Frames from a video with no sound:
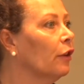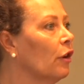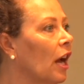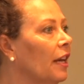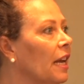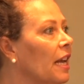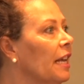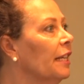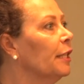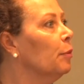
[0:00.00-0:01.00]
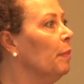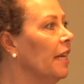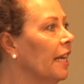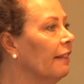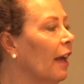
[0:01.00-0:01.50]
They're not
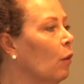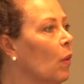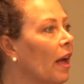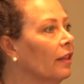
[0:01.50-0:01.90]
speaking that well.